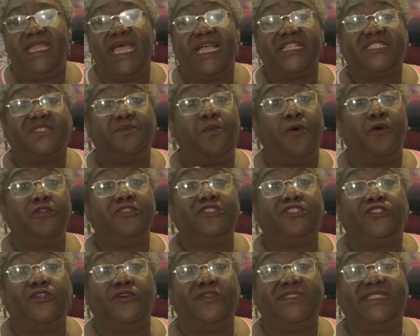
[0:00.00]
that
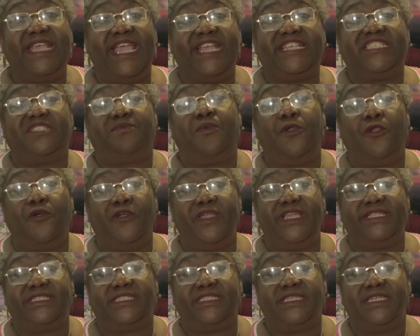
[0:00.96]
sponsors
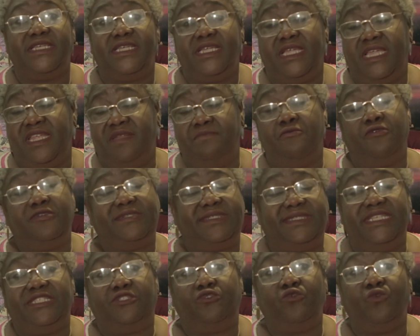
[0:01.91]
exploit in
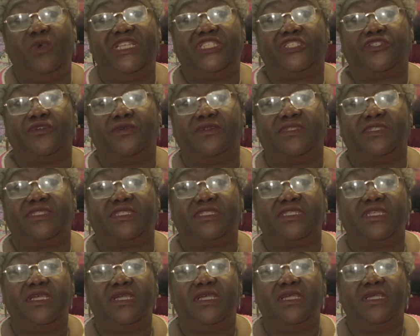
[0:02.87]
most
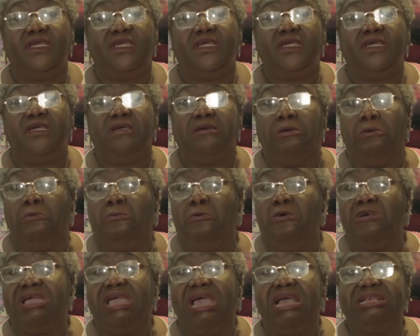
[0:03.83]
situations.
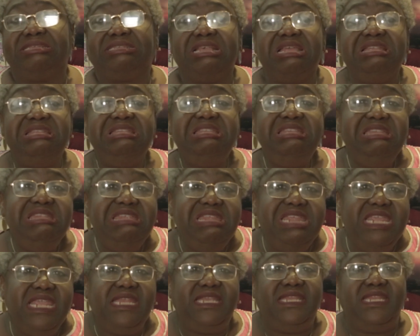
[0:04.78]
Workers
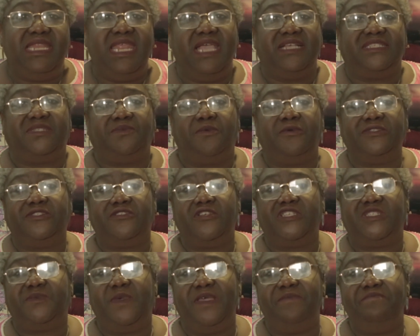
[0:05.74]
need their
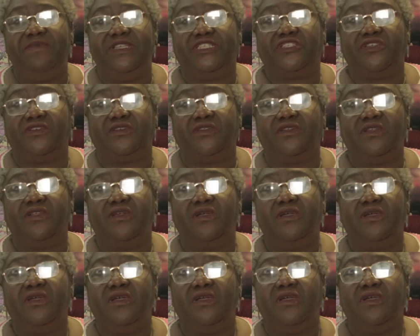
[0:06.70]
sponsors' permission
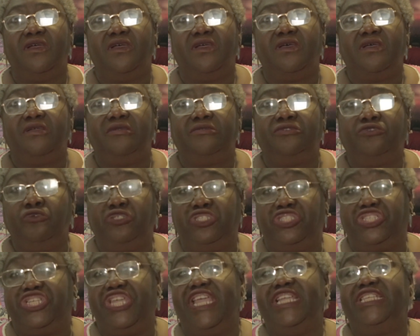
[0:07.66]
to
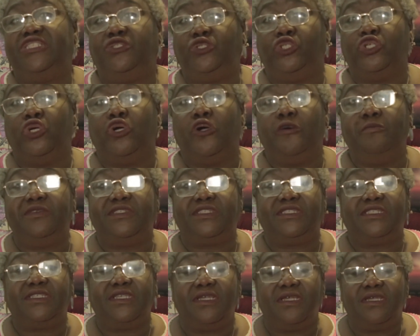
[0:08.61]
change
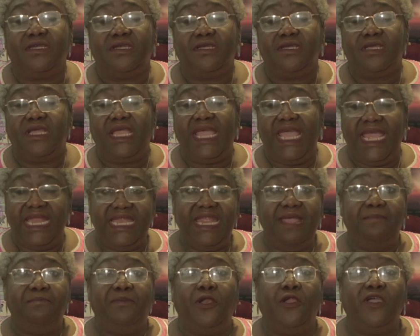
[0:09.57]
jobs,
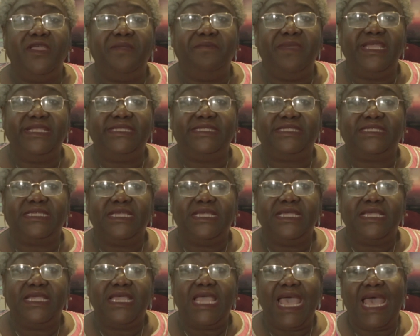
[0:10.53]
end employment,
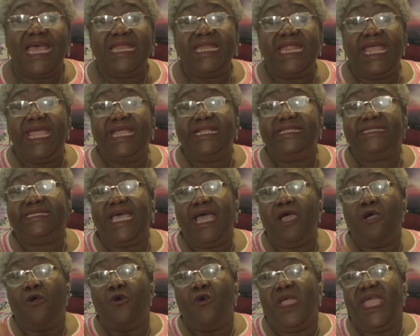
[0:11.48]
and
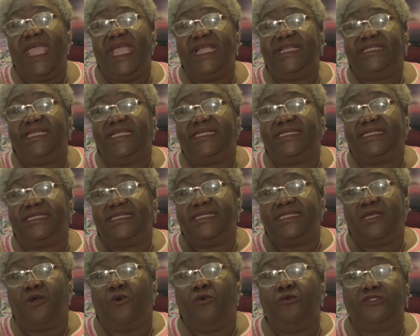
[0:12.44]
enter or
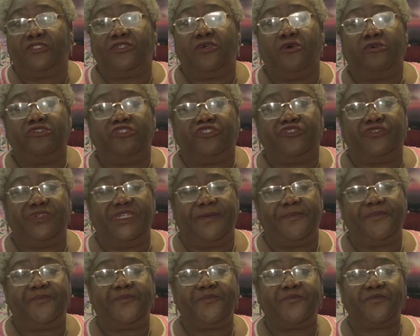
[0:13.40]
exit the host
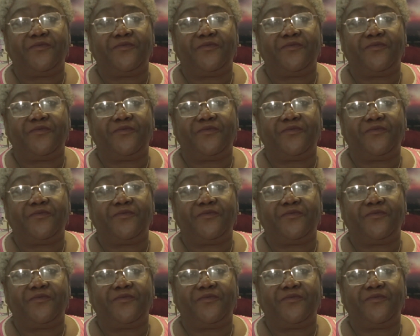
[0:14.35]
country.